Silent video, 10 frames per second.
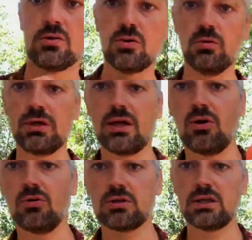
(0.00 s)
So when I
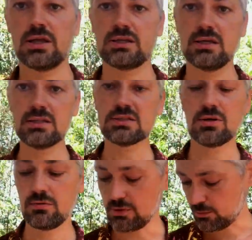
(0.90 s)
hold it like this,
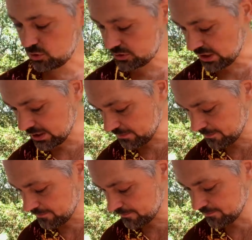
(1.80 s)
one more time.